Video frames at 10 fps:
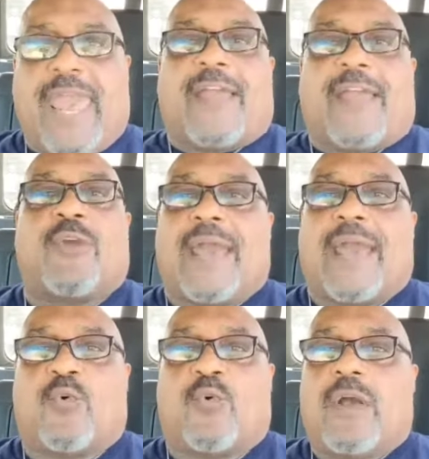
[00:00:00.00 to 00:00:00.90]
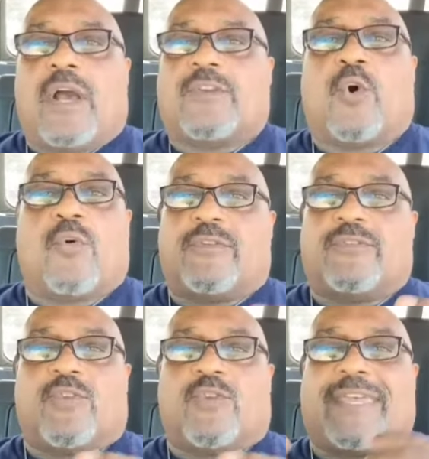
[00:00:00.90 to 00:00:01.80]
and you have
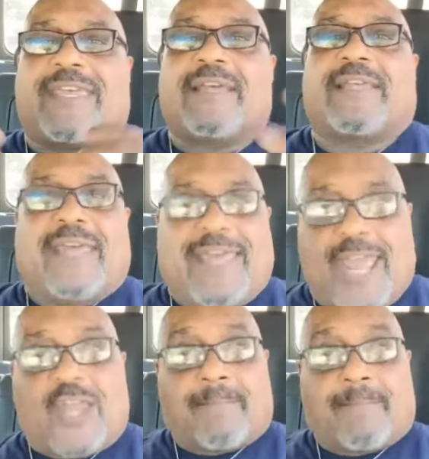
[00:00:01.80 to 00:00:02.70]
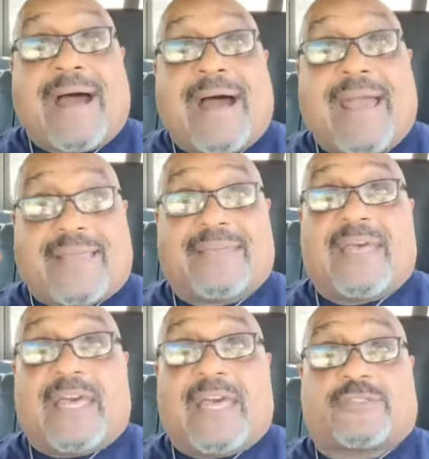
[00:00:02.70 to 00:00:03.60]
no healing in your mind
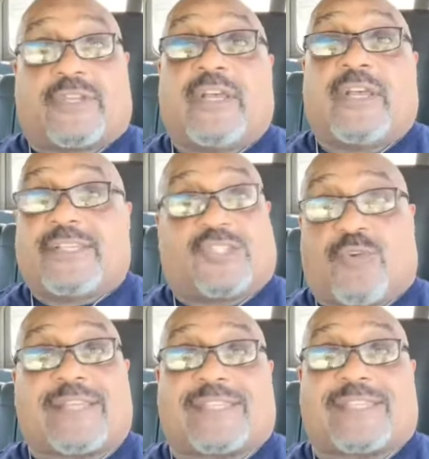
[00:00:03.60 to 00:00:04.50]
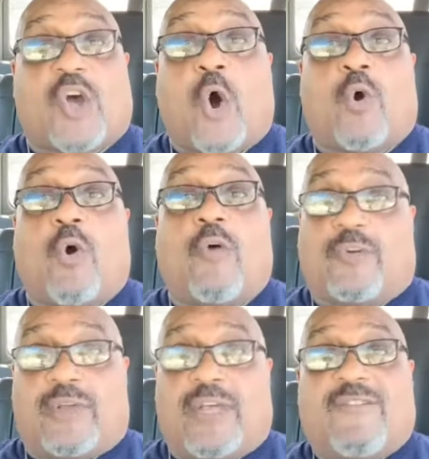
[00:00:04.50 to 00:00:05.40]
because stress is all over
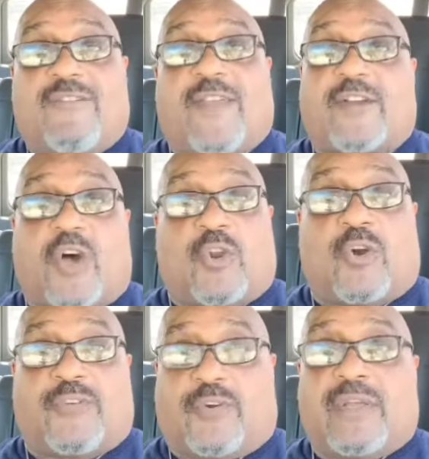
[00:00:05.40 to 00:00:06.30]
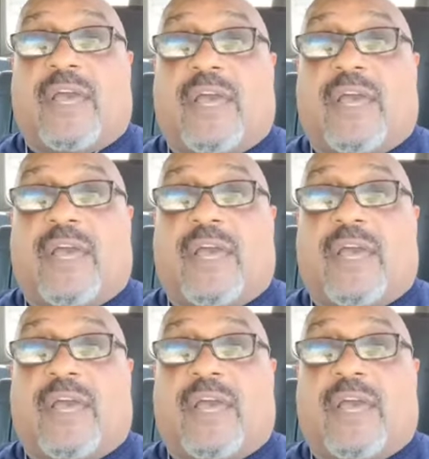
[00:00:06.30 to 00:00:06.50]
you, fear is all over you,